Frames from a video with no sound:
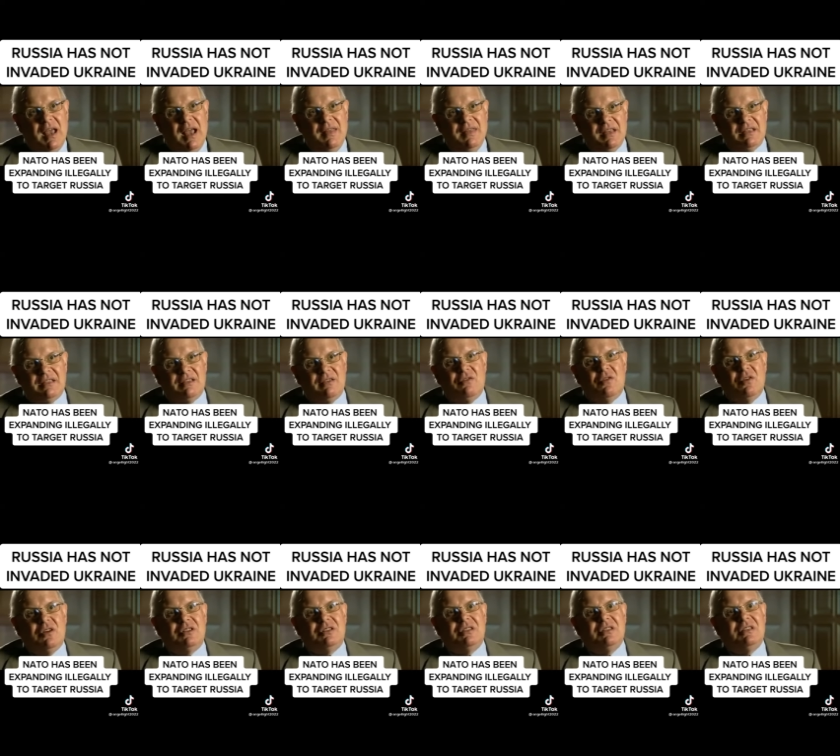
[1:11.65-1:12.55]
And this, of
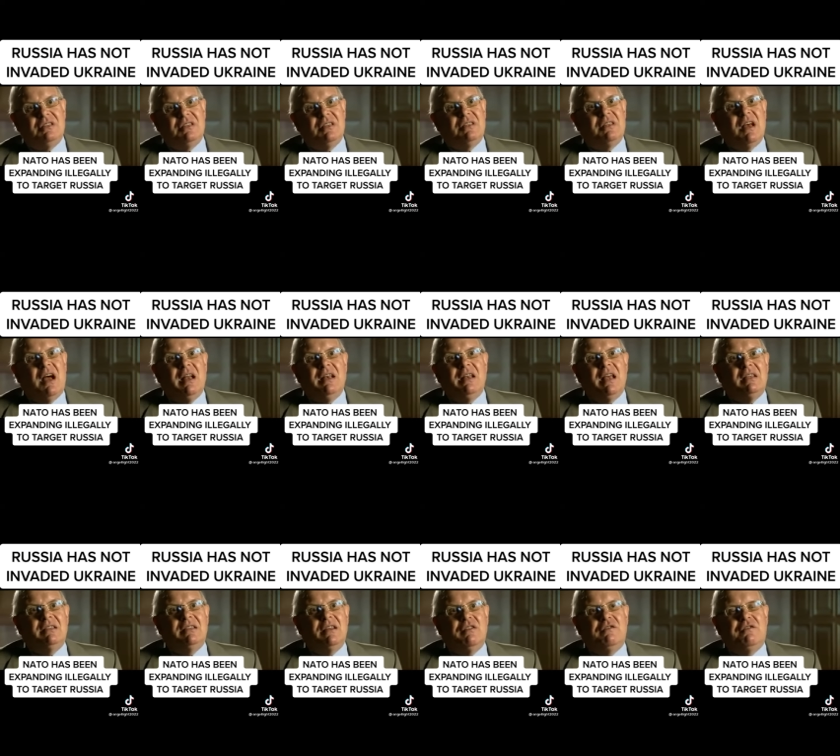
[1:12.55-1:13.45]
course, is designed
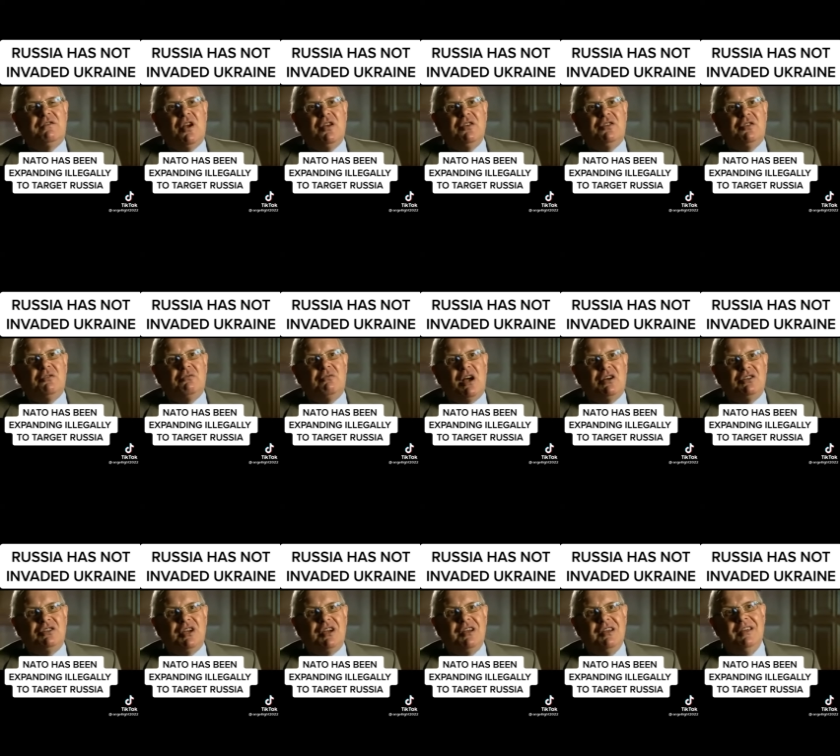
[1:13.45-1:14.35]
as an affront to
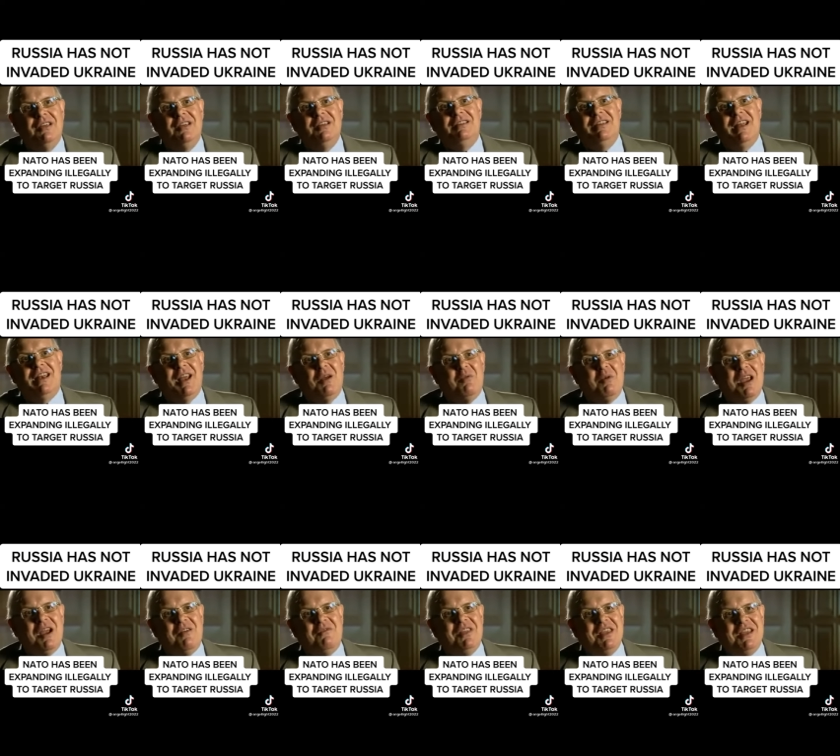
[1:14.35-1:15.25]
Russia. Today
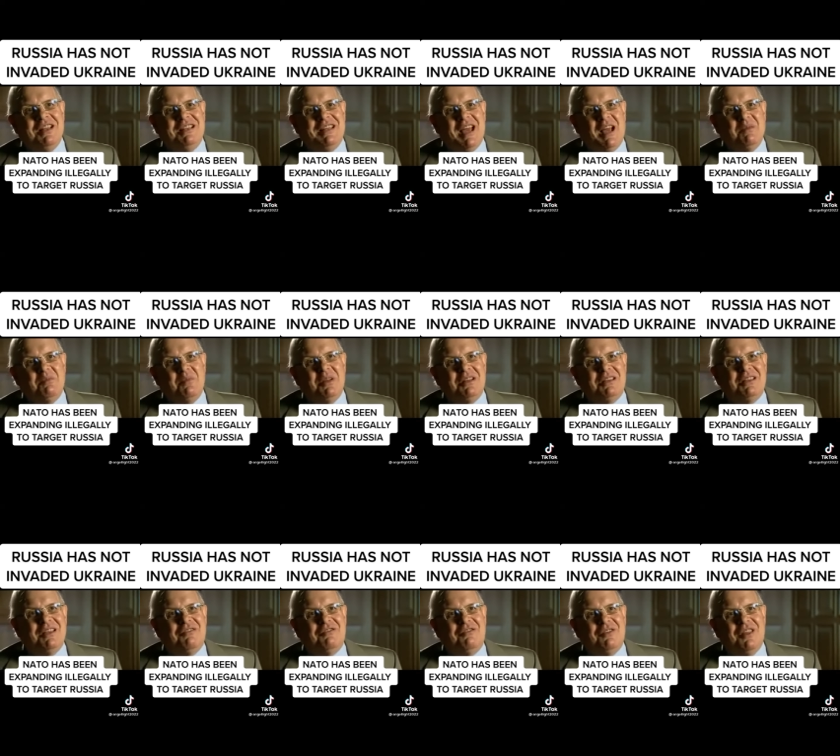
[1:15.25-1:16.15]
we have the
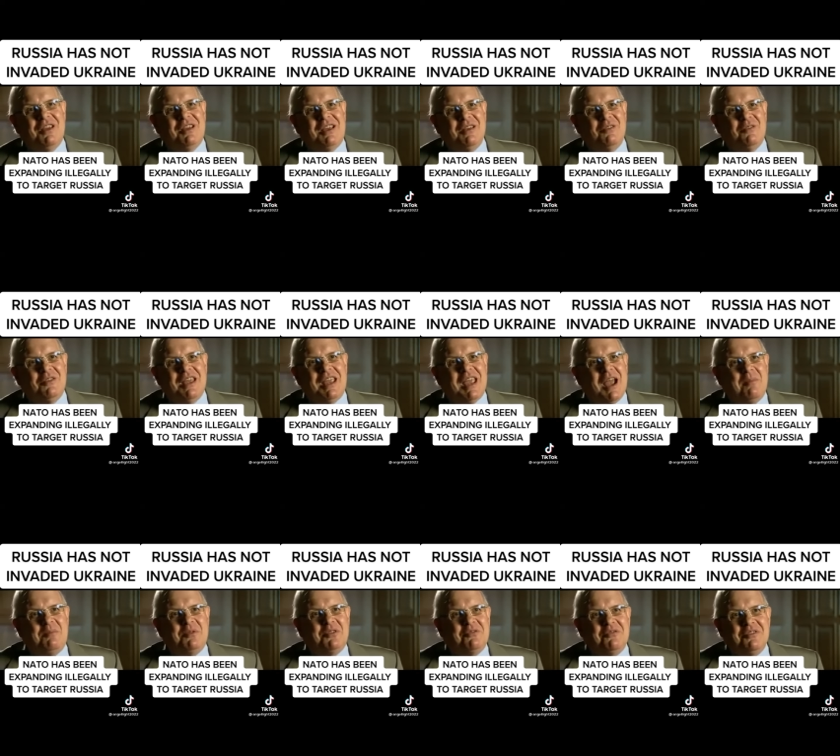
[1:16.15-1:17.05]
indictment of the, the
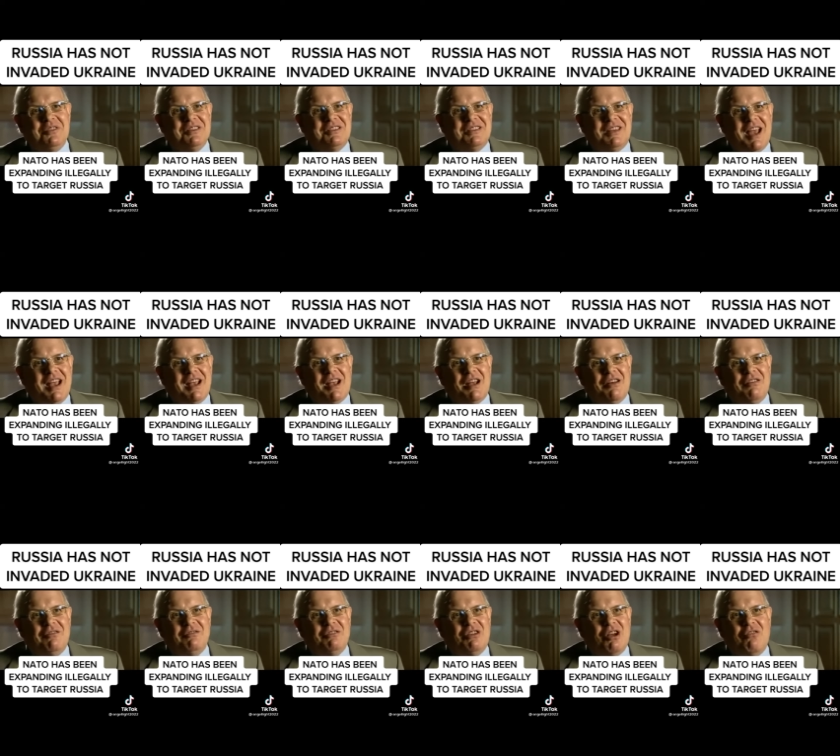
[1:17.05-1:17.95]
capture of this guy,
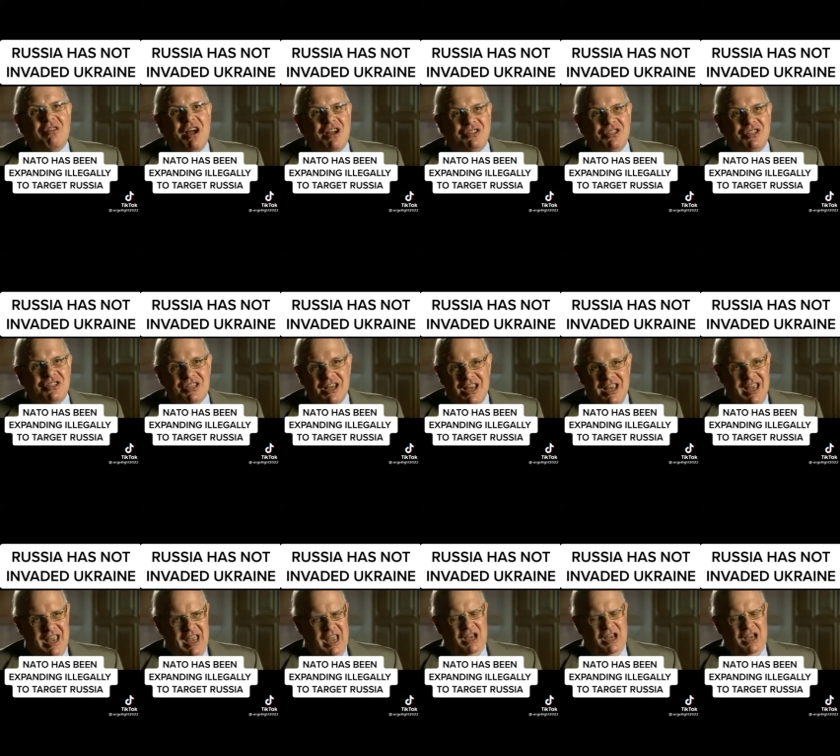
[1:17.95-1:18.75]
Kar Karadzic.